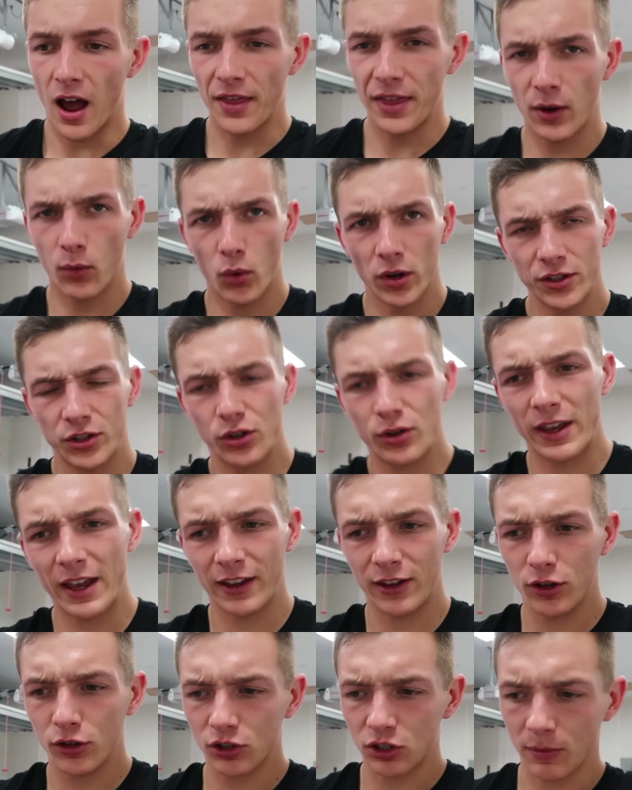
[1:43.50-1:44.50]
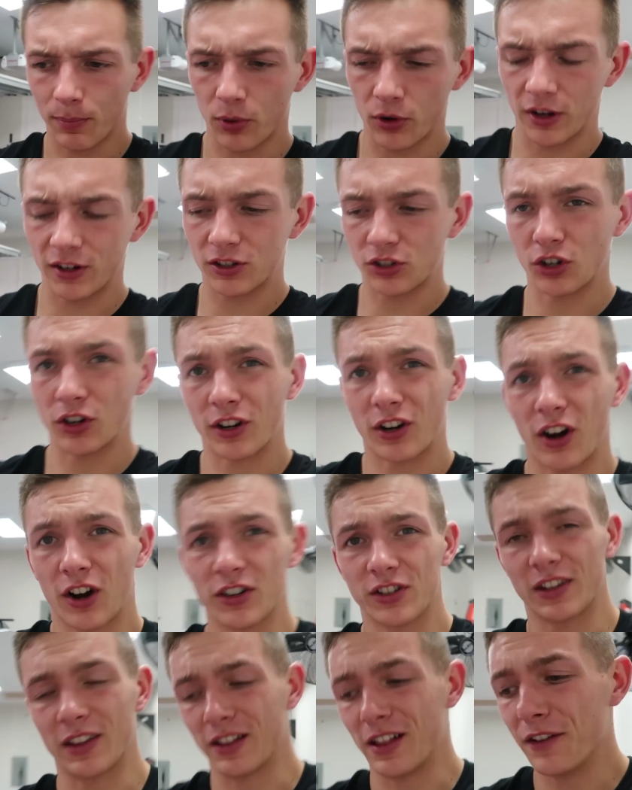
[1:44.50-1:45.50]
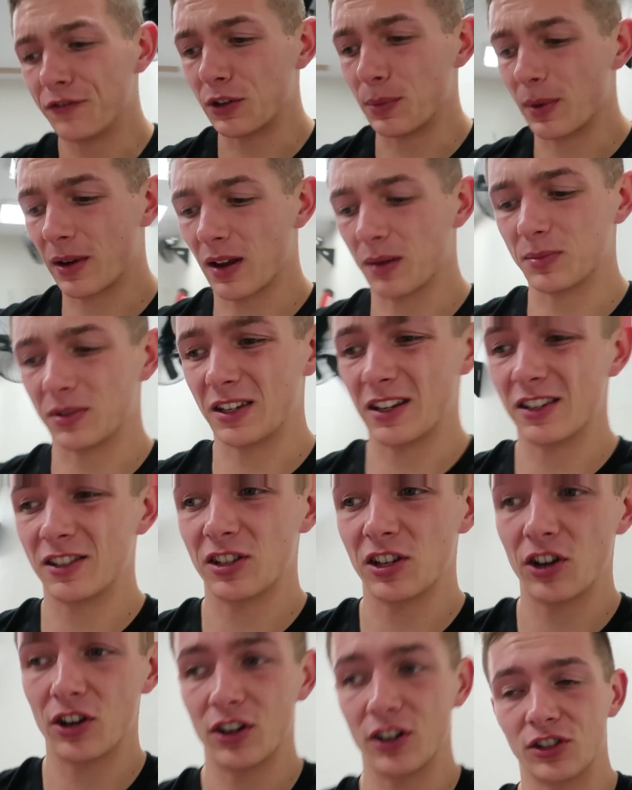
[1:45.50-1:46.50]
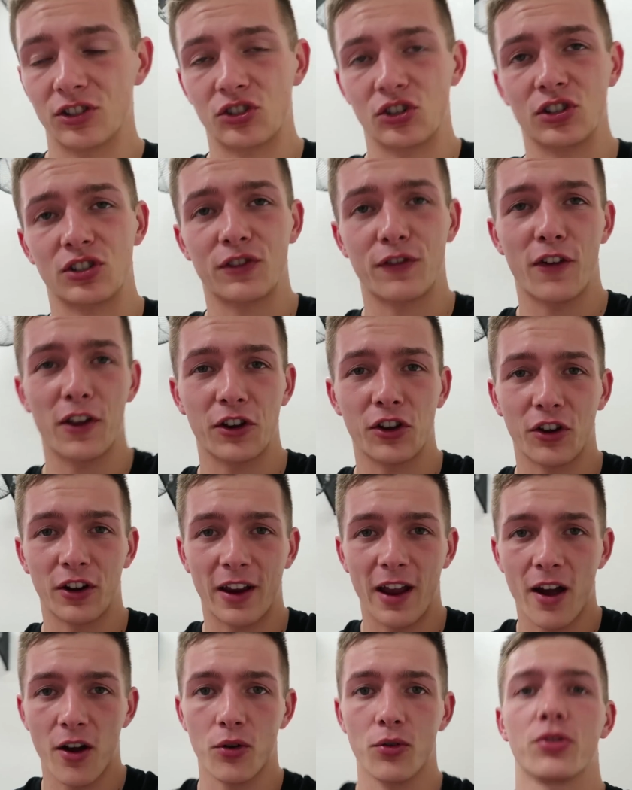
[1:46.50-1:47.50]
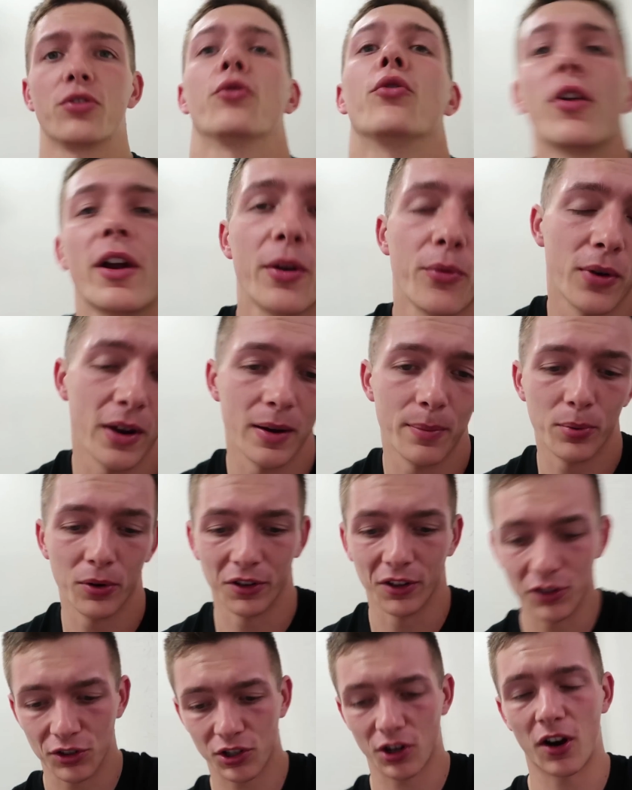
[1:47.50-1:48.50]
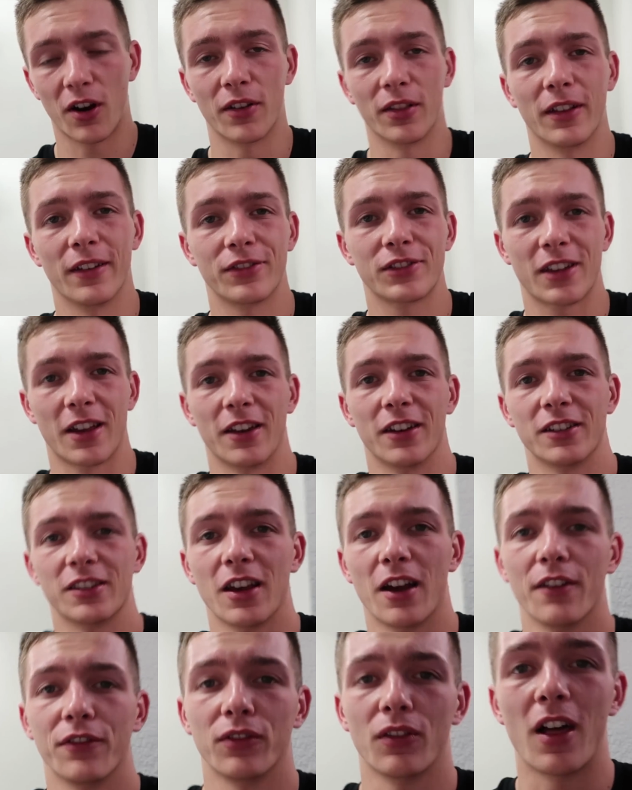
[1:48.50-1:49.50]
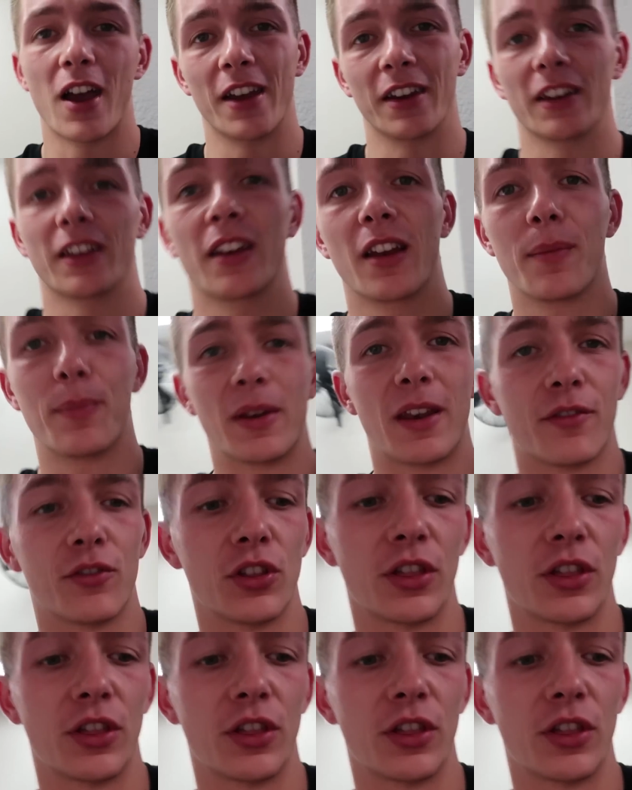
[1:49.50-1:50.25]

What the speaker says: I think once you get used to putting certain cars on the lift, it becomes easier. It's just figuring out the right way to put each car on the lift is kind of tough, lining it up and